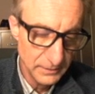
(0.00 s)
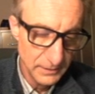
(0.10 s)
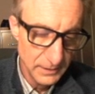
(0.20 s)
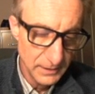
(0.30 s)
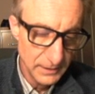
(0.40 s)

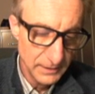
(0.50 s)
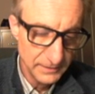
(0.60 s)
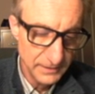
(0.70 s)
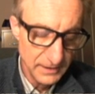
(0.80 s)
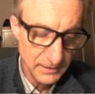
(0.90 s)
is
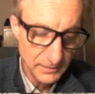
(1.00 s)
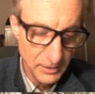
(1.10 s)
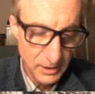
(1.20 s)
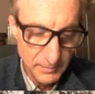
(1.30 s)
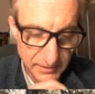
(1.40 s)
the
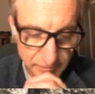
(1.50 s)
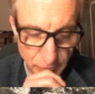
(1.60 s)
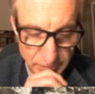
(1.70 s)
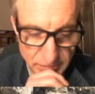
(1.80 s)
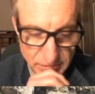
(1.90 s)
RMS
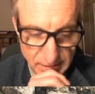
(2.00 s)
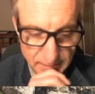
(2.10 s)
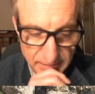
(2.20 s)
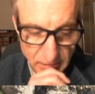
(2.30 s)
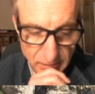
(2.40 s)
voltage times the
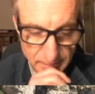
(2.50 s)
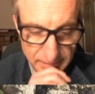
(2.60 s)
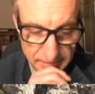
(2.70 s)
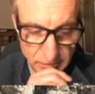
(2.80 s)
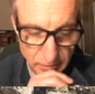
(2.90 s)
RMS
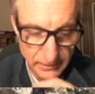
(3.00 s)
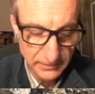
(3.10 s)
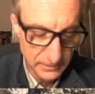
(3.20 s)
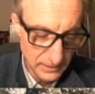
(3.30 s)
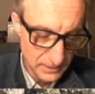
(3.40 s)
current.
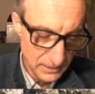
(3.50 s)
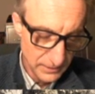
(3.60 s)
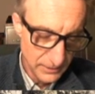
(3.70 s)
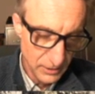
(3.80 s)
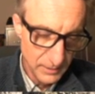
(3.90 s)
The
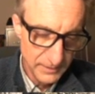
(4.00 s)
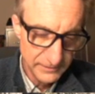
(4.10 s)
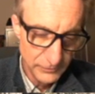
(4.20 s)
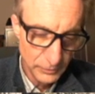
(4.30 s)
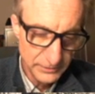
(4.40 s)
RMS
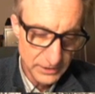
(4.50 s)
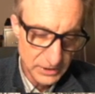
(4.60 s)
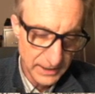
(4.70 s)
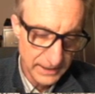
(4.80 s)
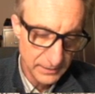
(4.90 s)
voltage in a
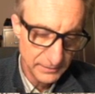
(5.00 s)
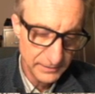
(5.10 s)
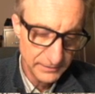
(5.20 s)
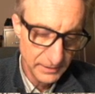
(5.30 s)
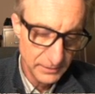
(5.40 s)
house is
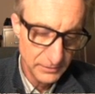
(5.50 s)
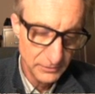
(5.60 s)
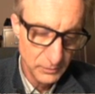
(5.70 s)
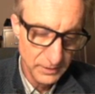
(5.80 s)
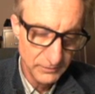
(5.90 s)
120
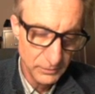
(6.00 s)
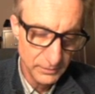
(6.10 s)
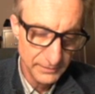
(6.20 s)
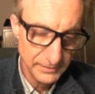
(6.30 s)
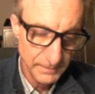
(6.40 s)
volts.
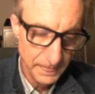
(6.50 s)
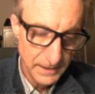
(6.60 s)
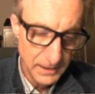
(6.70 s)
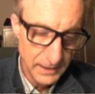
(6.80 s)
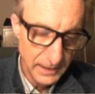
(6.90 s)

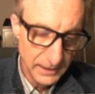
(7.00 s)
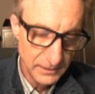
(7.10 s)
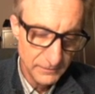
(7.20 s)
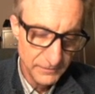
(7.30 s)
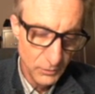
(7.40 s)
And
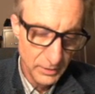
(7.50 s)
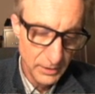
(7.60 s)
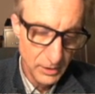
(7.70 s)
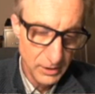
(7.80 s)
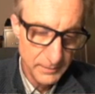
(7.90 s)
for an
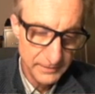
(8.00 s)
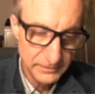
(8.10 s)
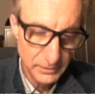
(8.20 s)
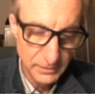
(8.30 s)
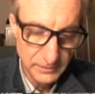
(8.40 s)
RMS
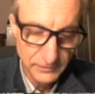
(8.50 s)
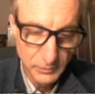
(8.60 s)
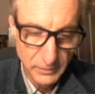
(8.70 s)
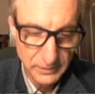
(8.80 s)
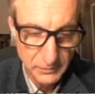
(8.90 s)
current of
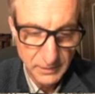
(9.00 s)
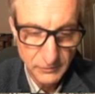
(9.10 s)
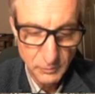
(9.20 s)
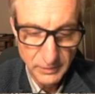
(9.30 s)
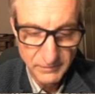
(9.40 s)

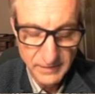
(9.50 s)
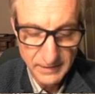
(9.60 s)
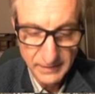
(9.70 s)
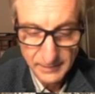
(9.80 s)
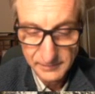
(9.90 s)
12.5
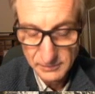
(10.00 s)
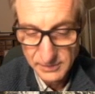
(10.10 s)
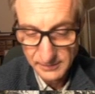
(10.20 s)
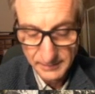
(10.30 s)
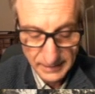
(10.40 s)
amps, which is
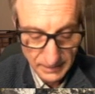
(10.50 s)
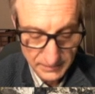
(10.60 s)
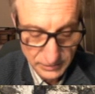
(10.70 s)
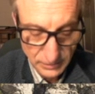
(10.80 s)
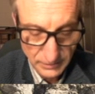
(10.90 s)
about how much
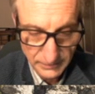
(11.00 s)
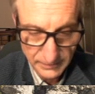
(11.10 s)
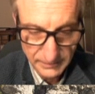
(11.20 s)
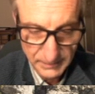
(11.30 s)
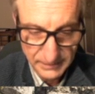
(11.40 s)
current this
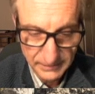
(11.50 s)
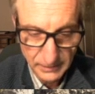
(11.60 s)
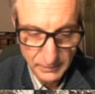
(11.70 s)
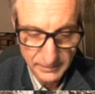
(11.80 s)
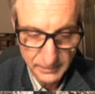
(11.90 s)
space heater is
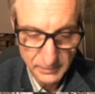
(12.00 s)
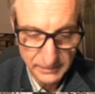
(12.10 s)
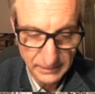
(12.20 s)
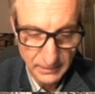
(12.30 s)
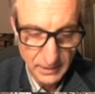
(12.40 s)
using,
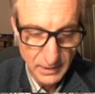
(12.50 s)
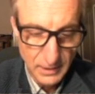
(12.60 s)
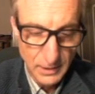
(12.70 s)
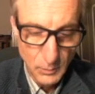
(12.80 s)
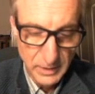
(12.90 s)

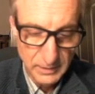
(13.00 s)
we can